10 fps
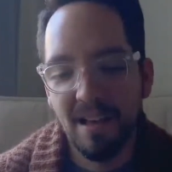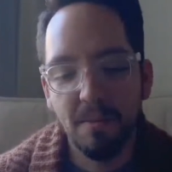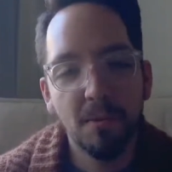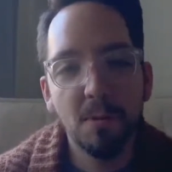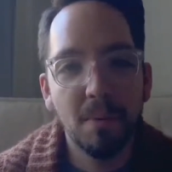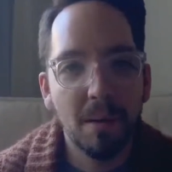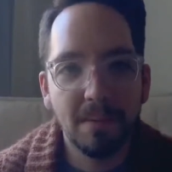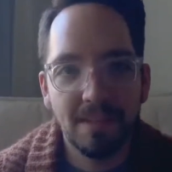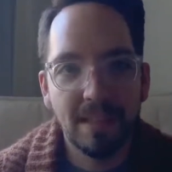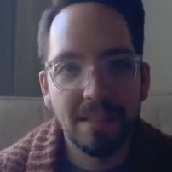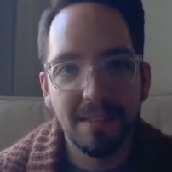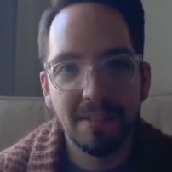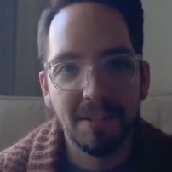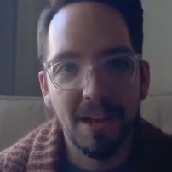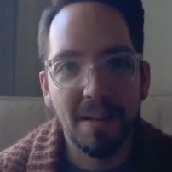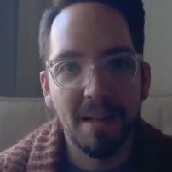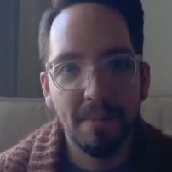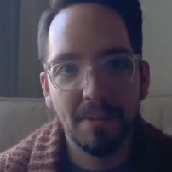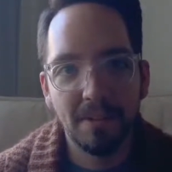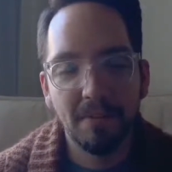You could probably see this in the shot.
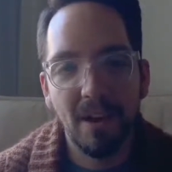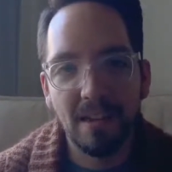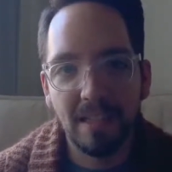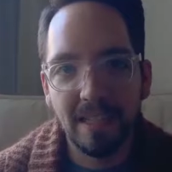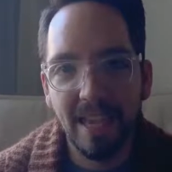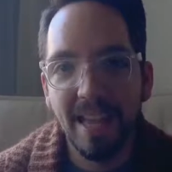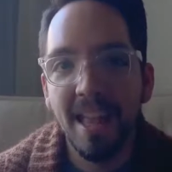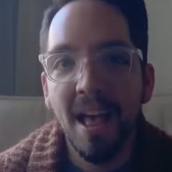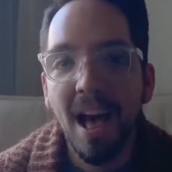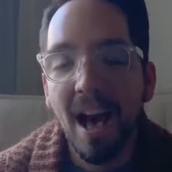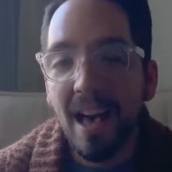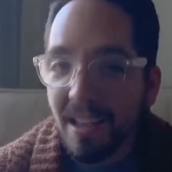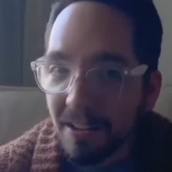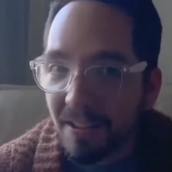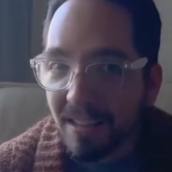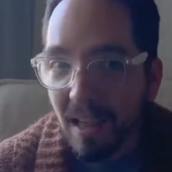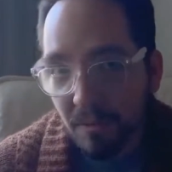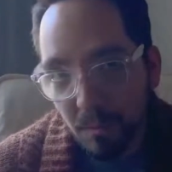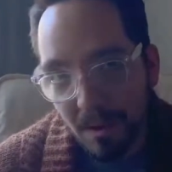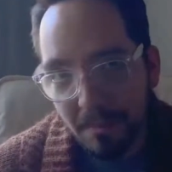I'm just fondling it. I currently have
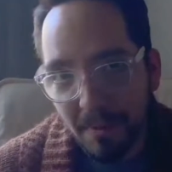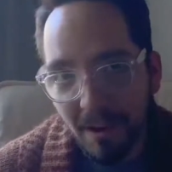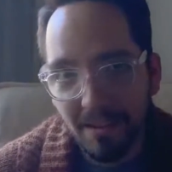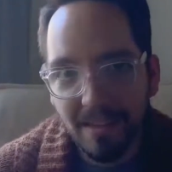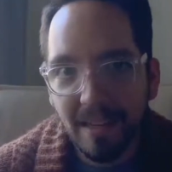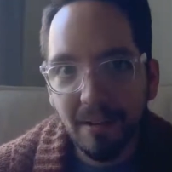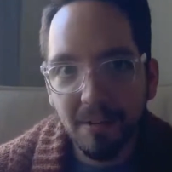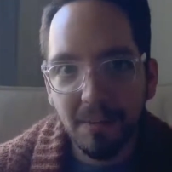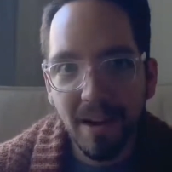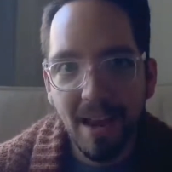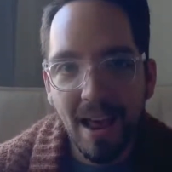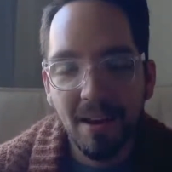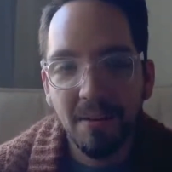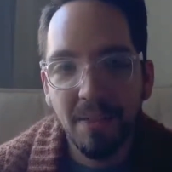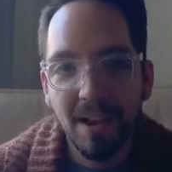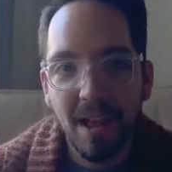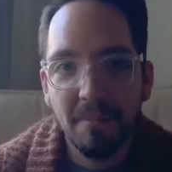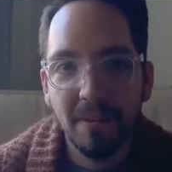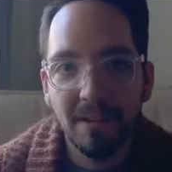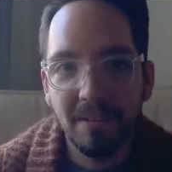a whip on the needles right now that
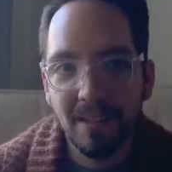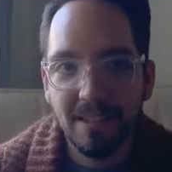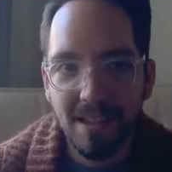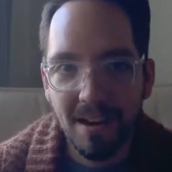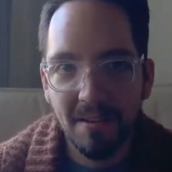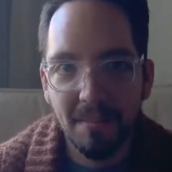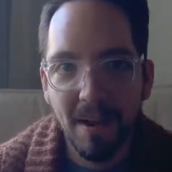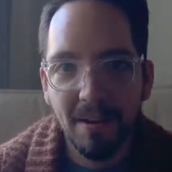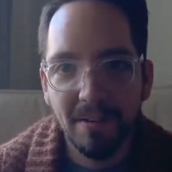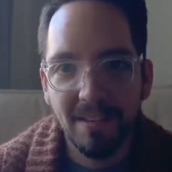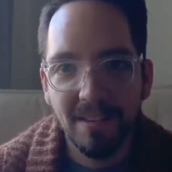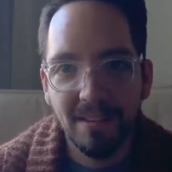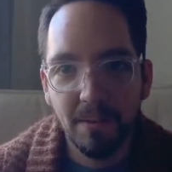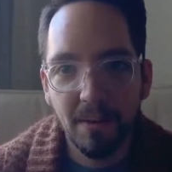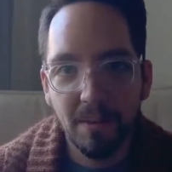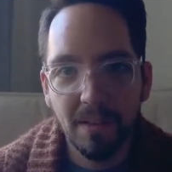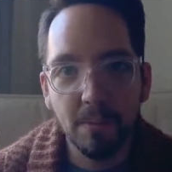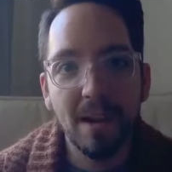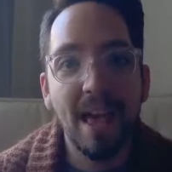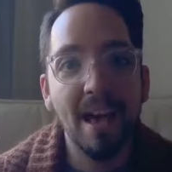I'm really, really excited about. So this
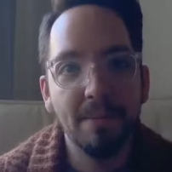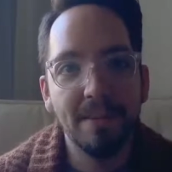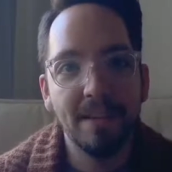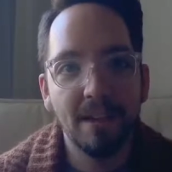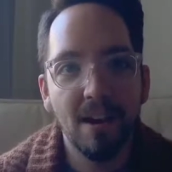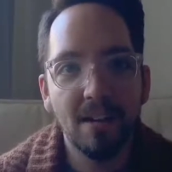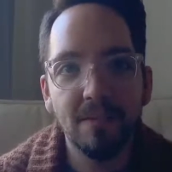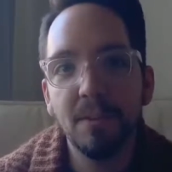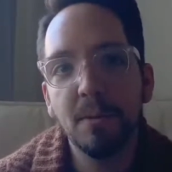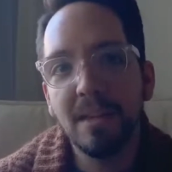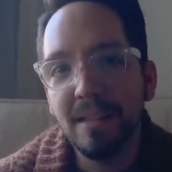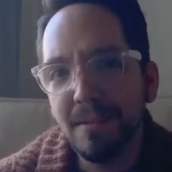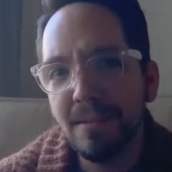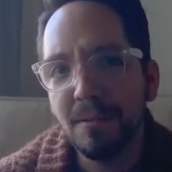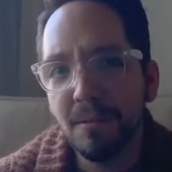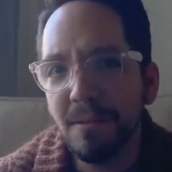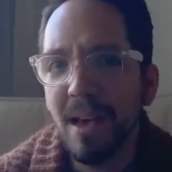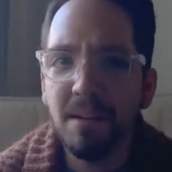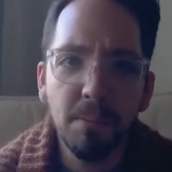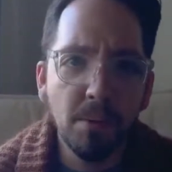one I have been knitting on, even though it is still
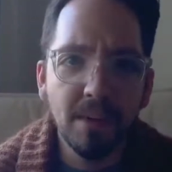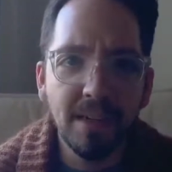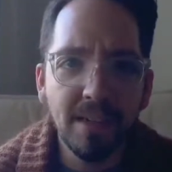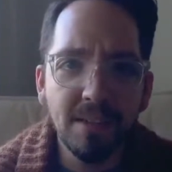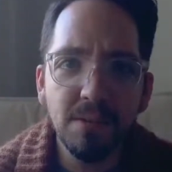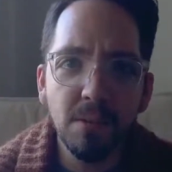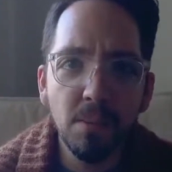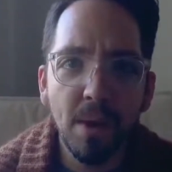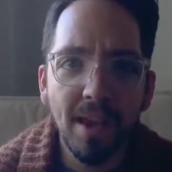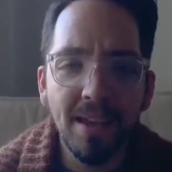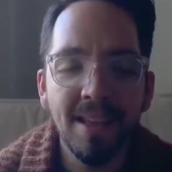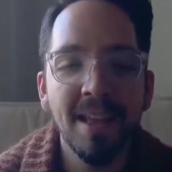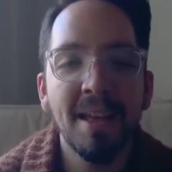kind of boring in its own way.